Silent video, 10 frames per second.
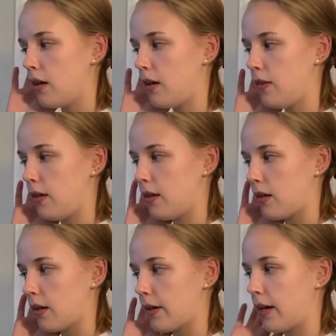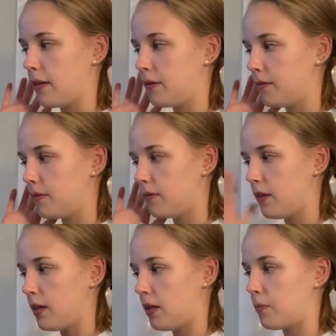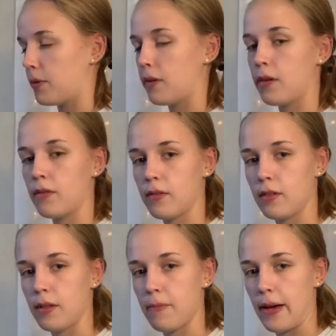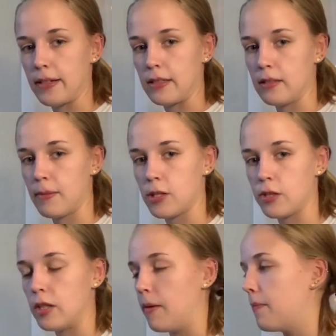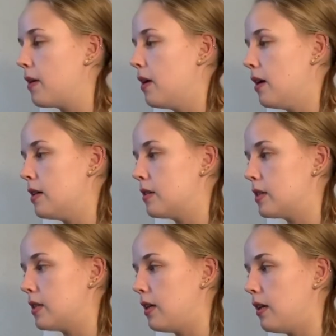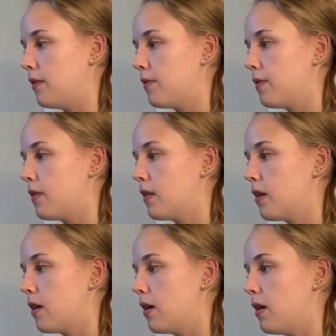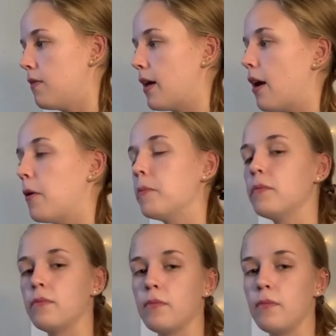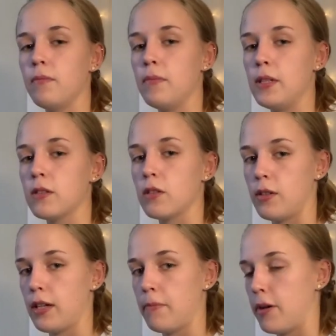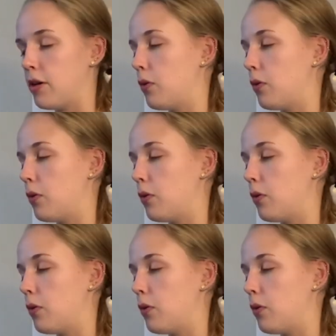and then I'll bring it back to the metronome and see if that helped me slurring it better at